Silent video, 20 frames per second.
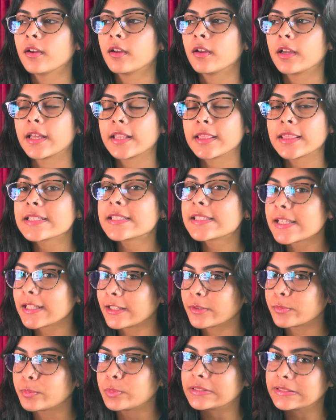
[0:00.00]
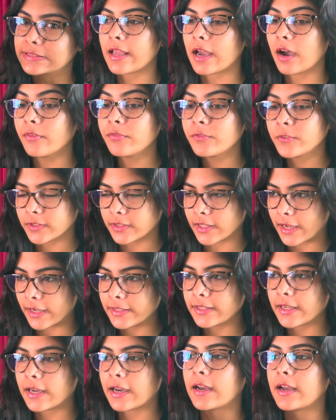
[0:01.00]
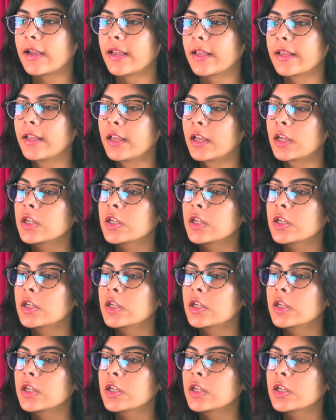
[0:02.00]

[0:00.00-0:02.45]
in the syllabus. After that I